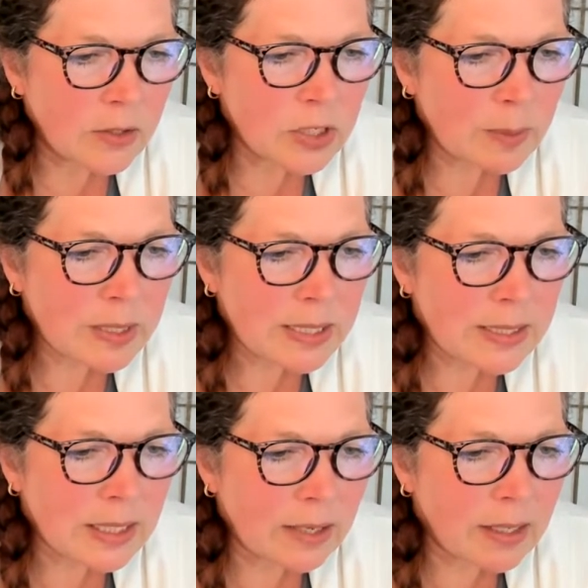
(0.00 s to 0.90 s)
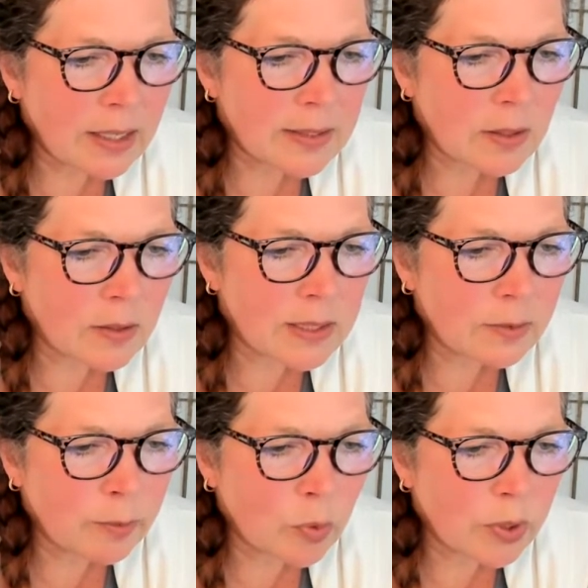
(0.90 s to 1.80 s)
Jamie says, I think it's
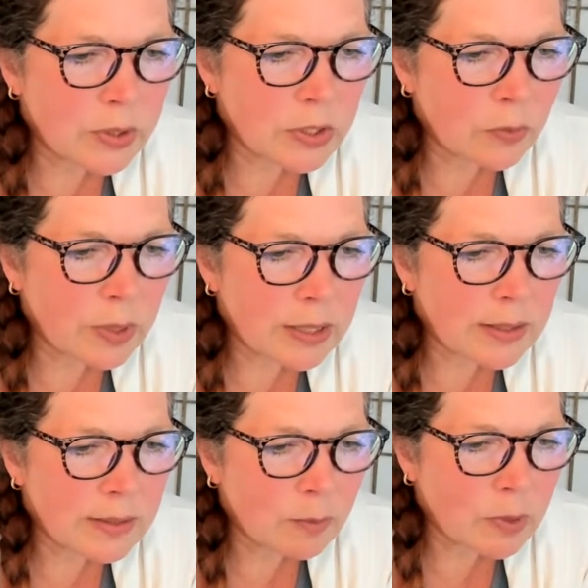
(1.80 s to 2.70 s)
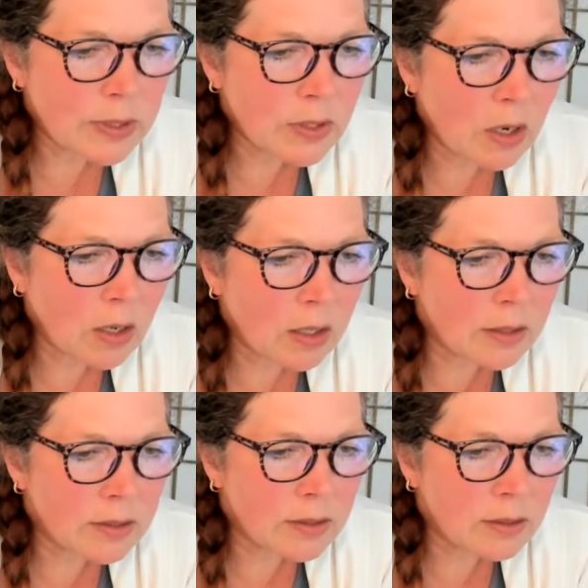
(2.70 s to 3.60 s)
also important to read someone's
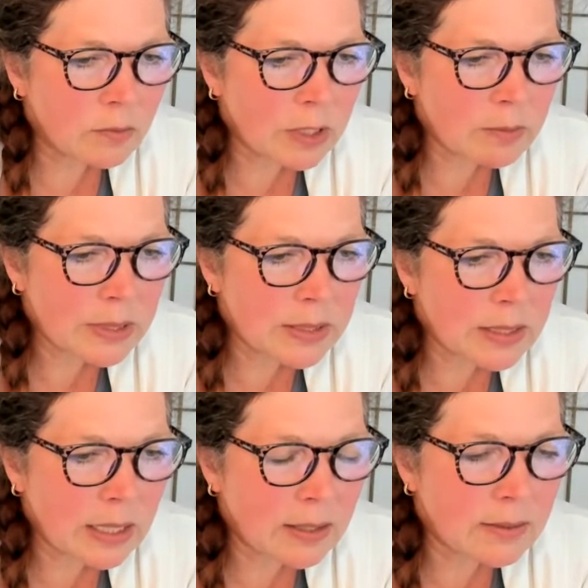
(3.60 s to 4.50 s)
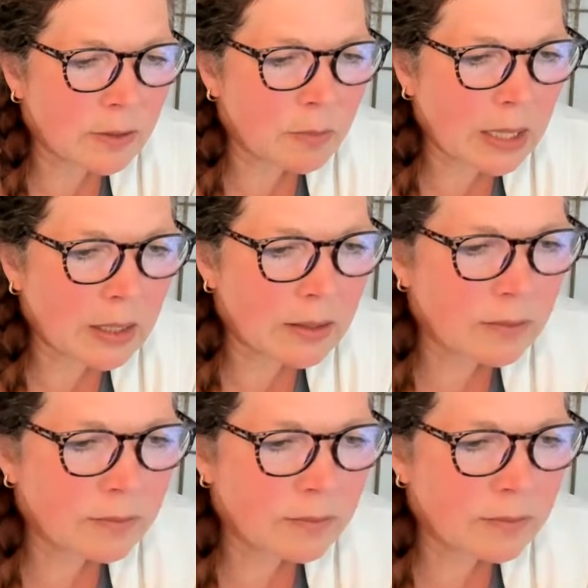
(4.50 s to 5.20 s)
heart when mistakes are made.